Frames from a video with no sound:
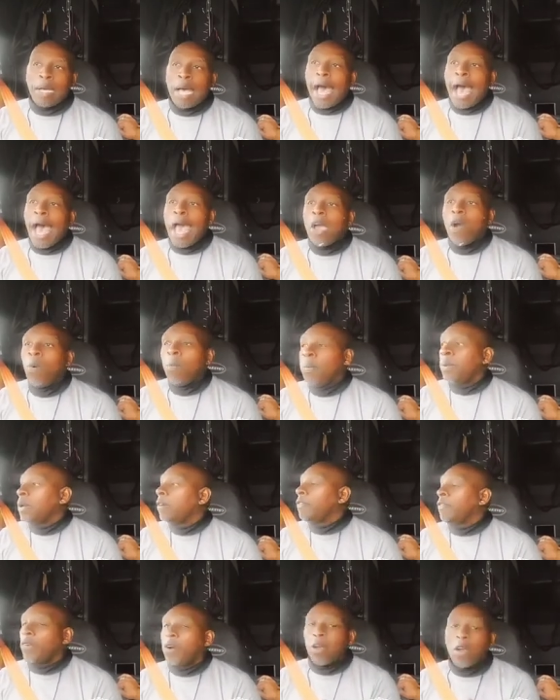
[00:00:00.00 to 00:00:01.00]
when she started
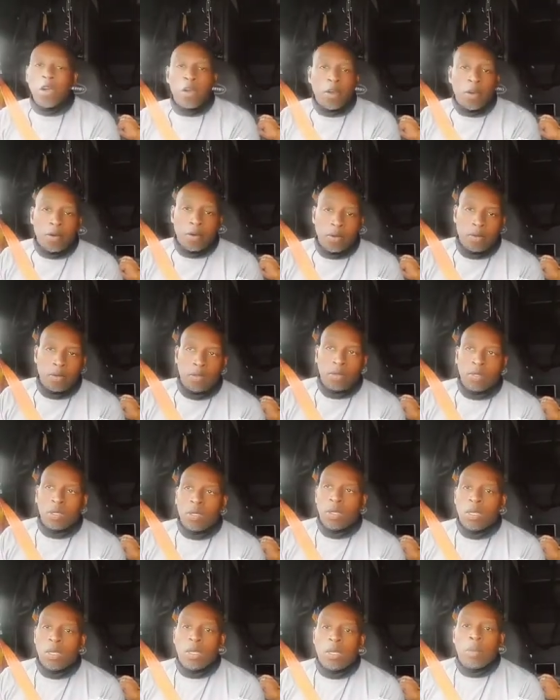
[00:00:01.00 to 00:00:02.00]
her platform,
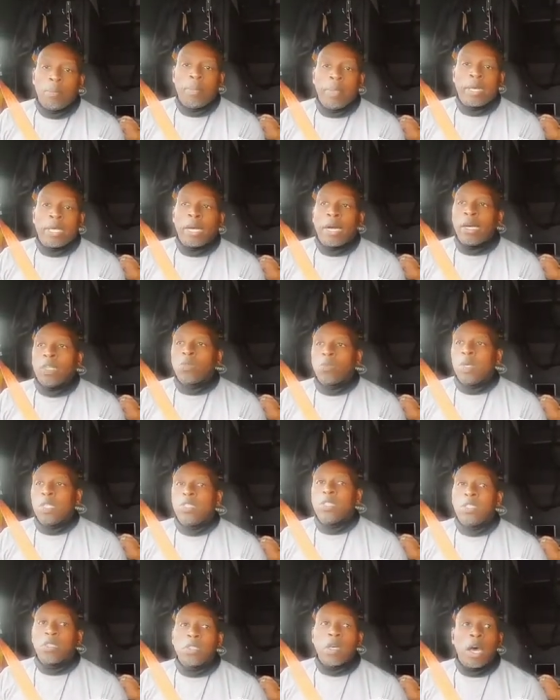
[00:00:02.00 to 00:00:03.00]
there was
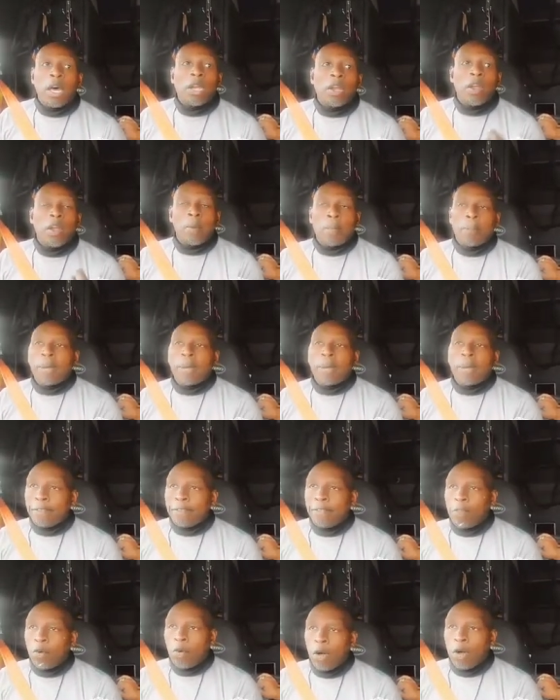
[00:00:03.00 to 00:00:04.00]

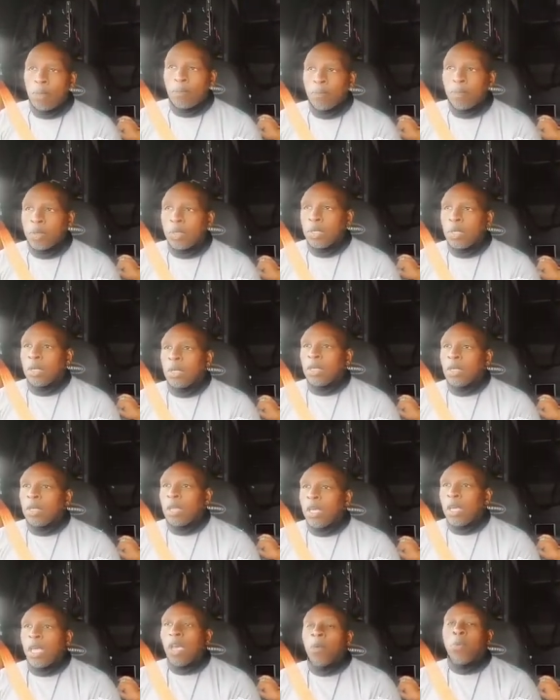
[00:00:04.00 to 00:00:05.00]
nobody there
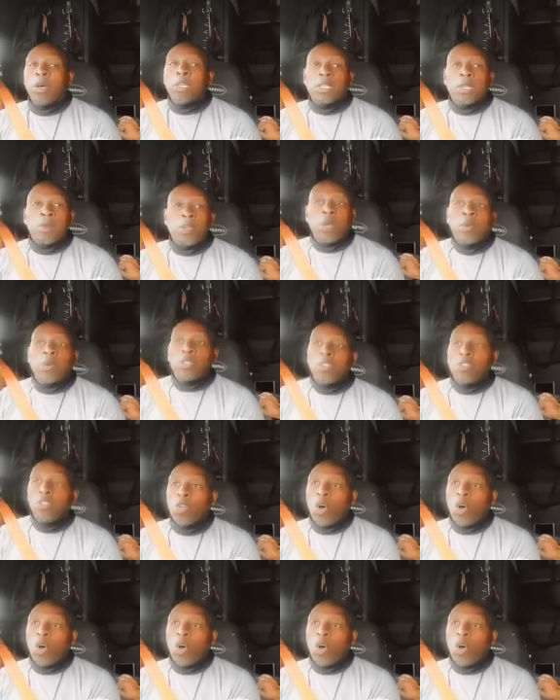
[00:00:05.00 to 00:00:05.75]
that was giving